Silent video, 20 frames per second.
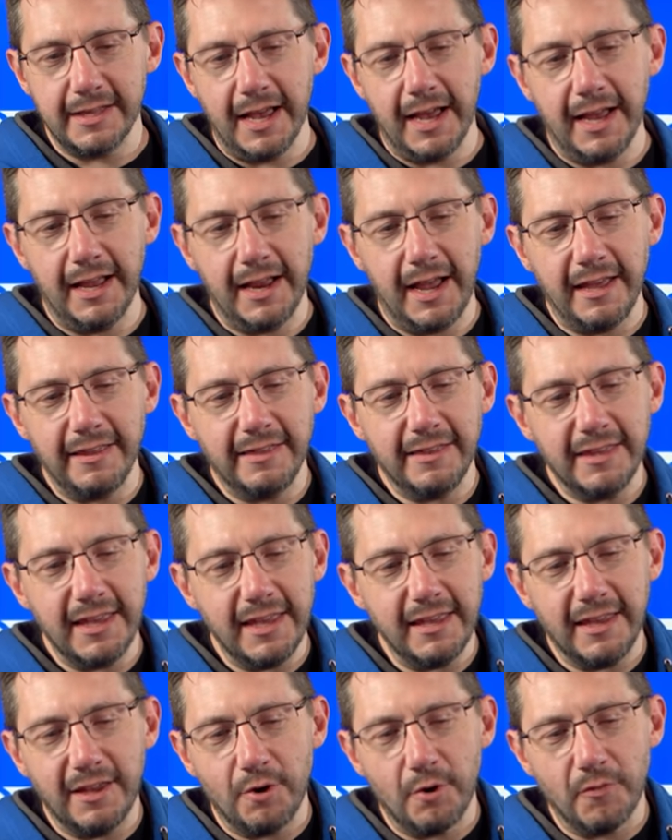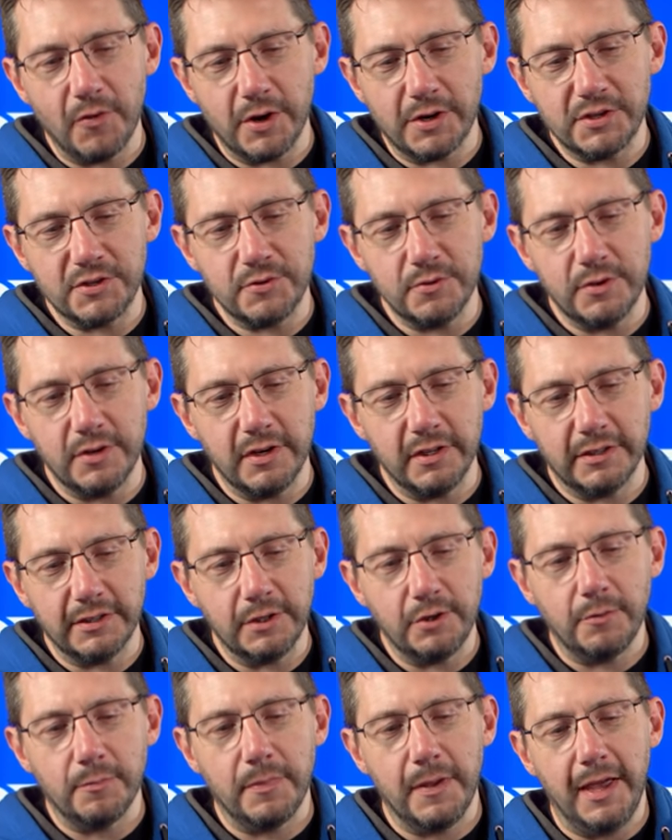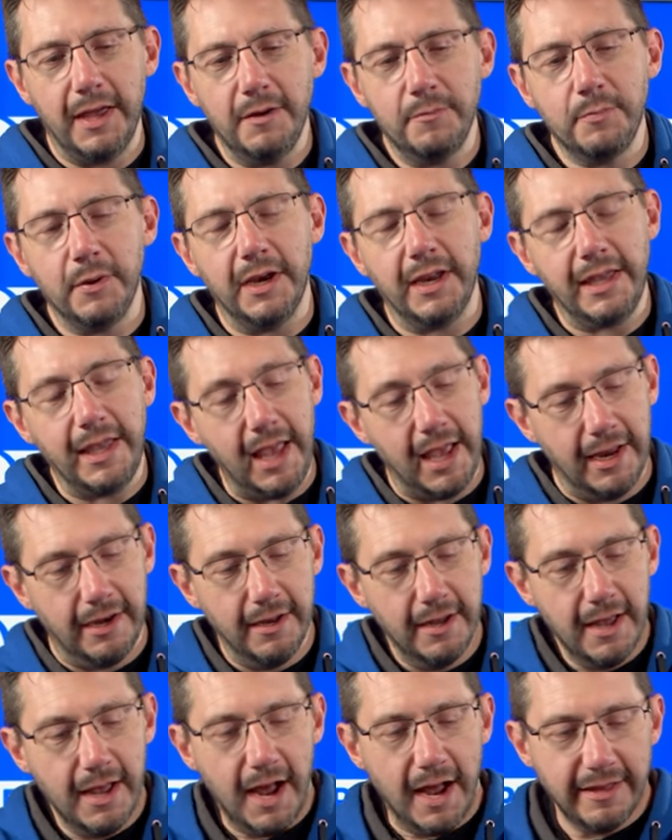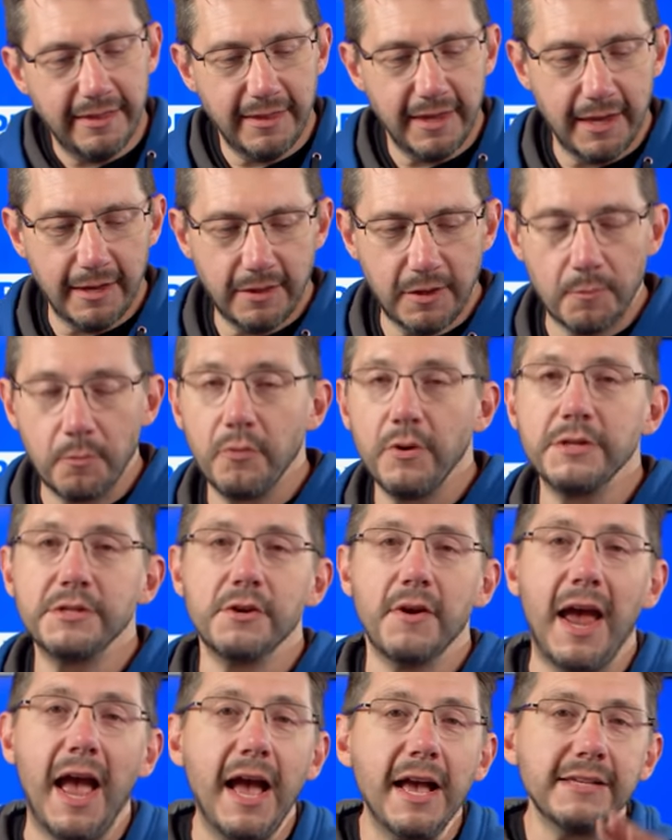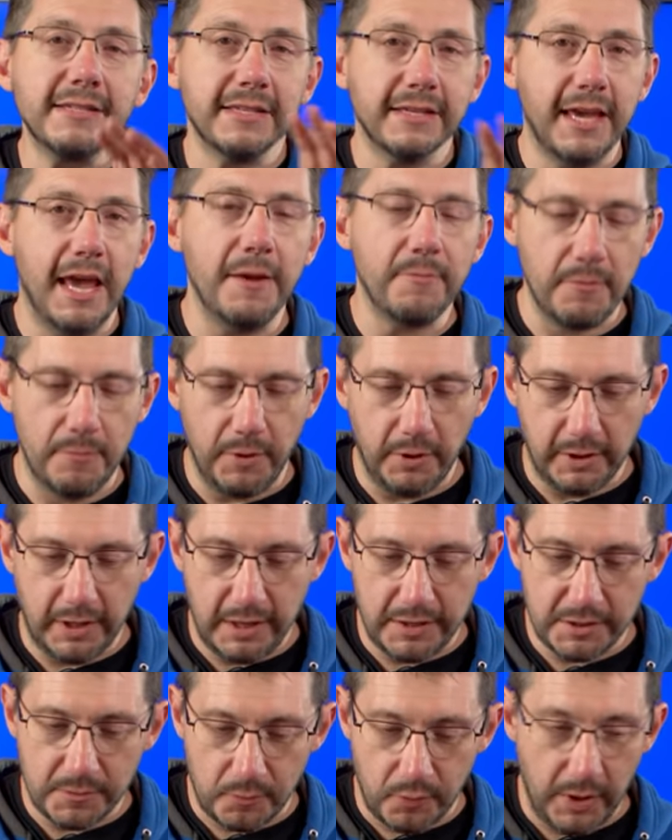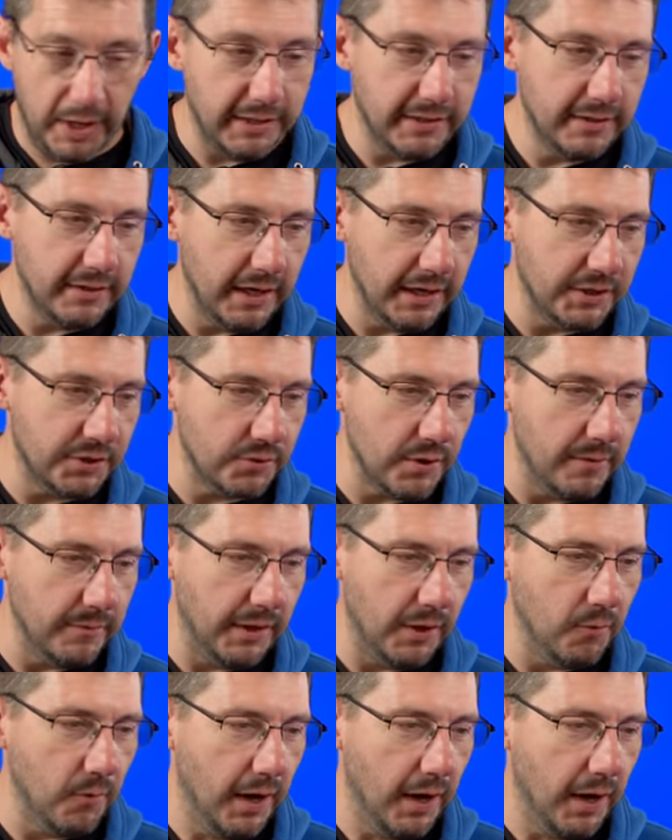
that I think it over extruded a little bit. But again, I think the printer has the capability to print extremely